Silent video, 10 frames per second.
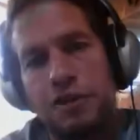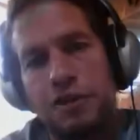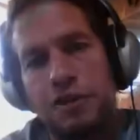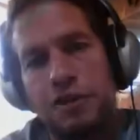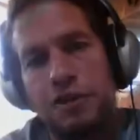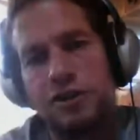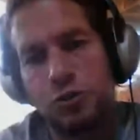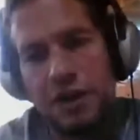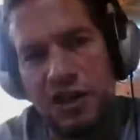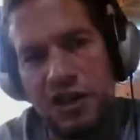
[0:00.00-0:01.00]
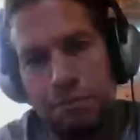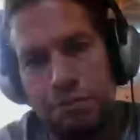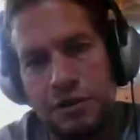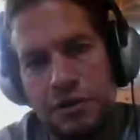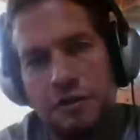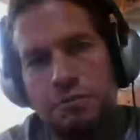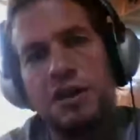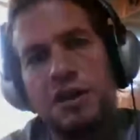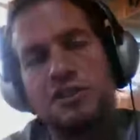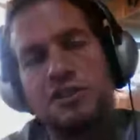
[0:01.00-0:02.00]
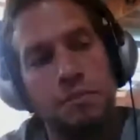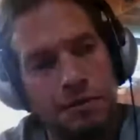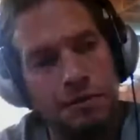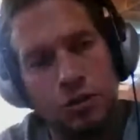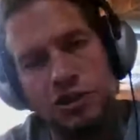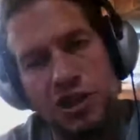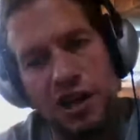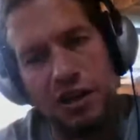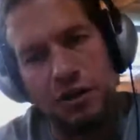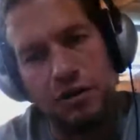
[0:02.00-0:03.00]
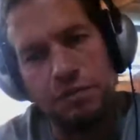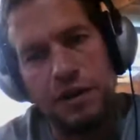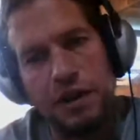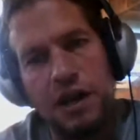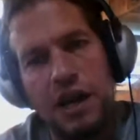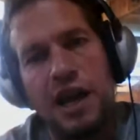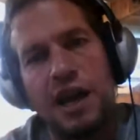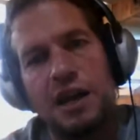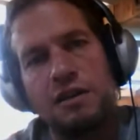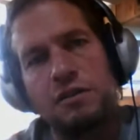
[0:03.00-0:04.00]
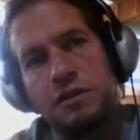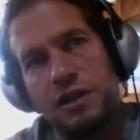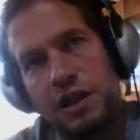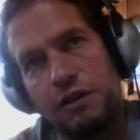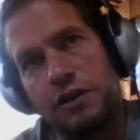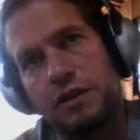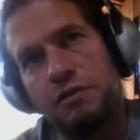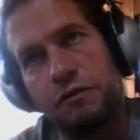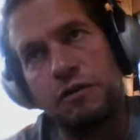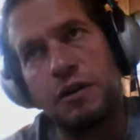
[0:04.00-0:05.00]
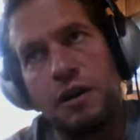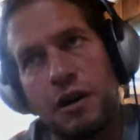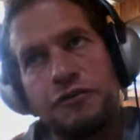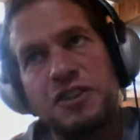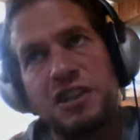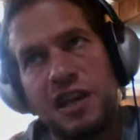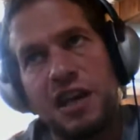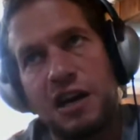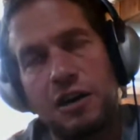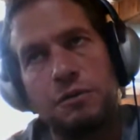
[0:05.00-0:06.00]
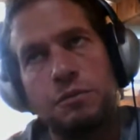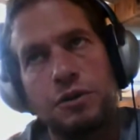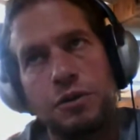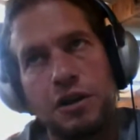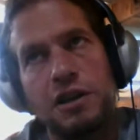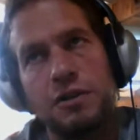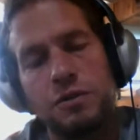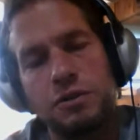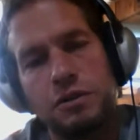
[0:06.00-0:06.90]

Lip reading: scared to speak up because they may be thrown in jail and even physically harmed or killed.